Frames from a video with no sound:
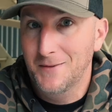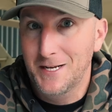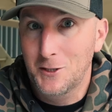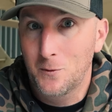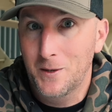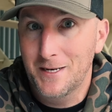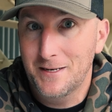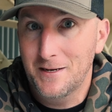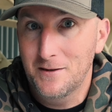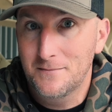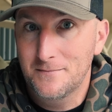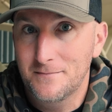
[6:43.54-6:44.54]
and you're ready to
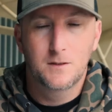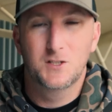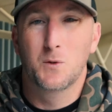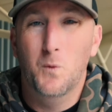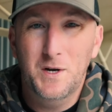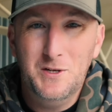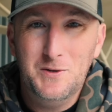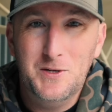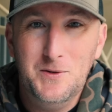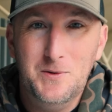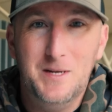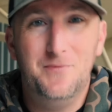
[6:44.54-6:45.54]
go. So what do you
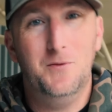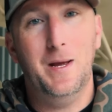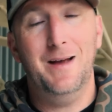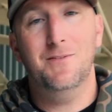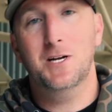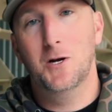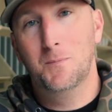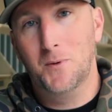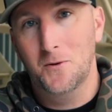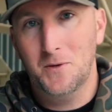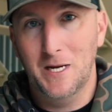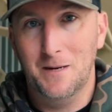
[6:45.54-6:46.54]
do if you have a
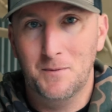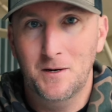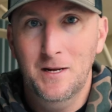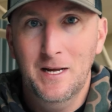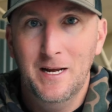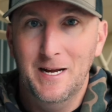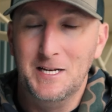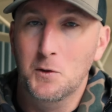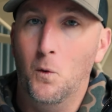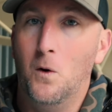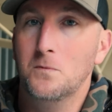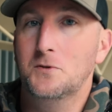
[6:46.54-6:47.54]
GoPro camera and you're
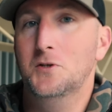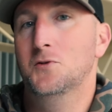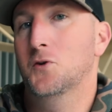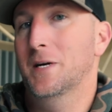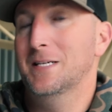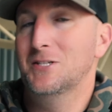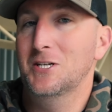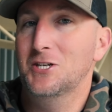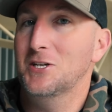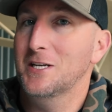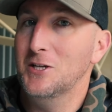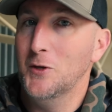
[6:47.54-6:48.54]
wanting to
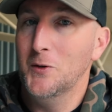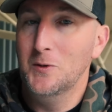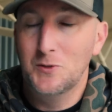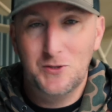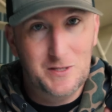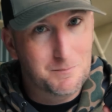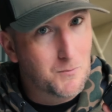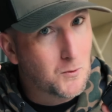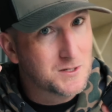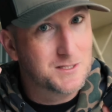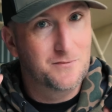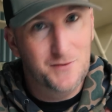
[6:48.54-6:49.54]
transition and use the more
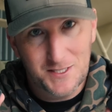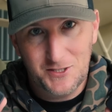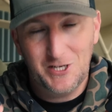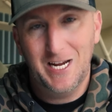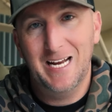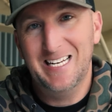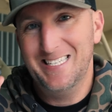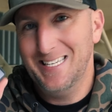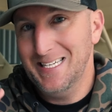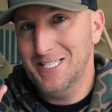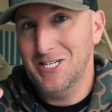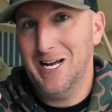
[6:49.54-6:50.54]
sophisticated
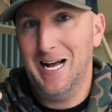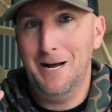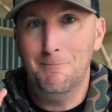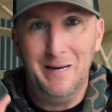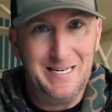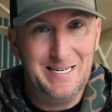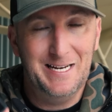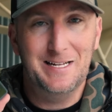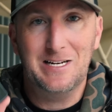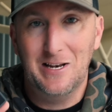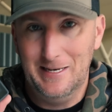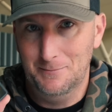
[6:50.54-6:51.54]
DJI magnetic
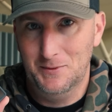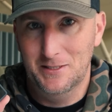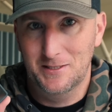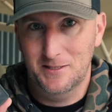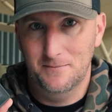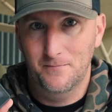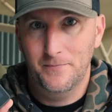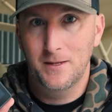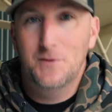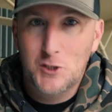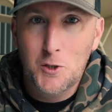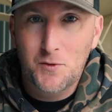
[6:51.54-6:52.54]
clamp system?
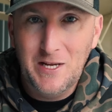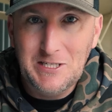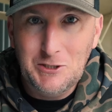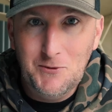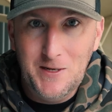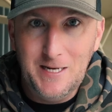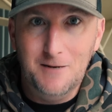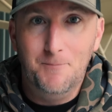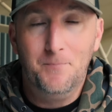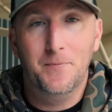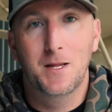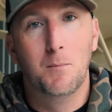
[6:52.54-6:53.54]
Two things you need.
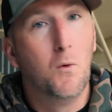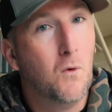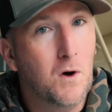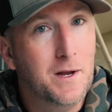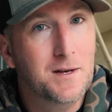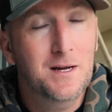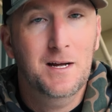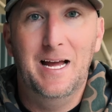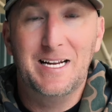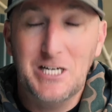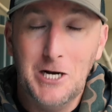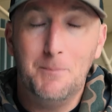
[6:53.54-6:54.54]
Number one, a
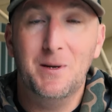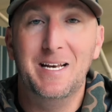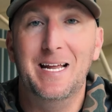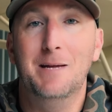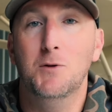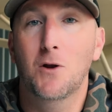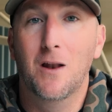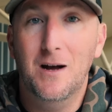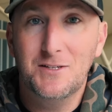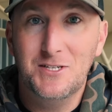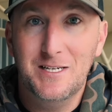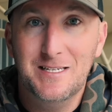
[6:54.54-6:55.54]
company named
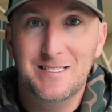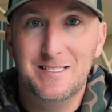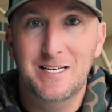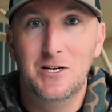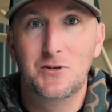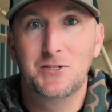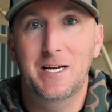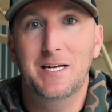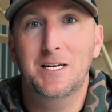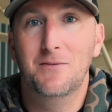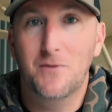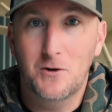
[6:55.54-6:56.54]
Ulanzi sells a
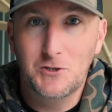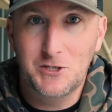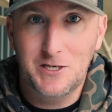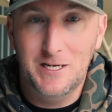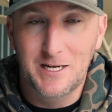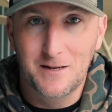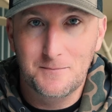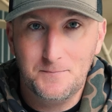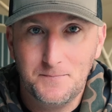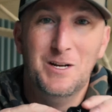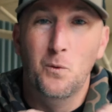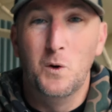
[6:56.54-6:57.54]
conversion kit.
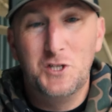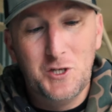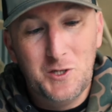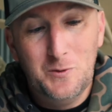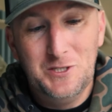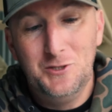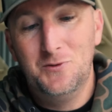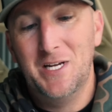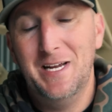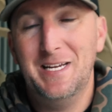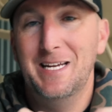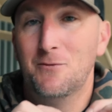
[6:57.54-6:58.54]
What you do is you
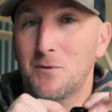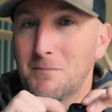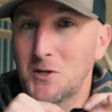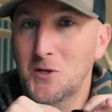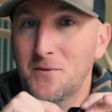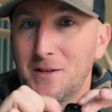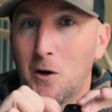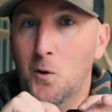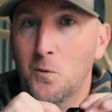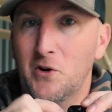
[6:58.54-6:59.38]
take and remove the old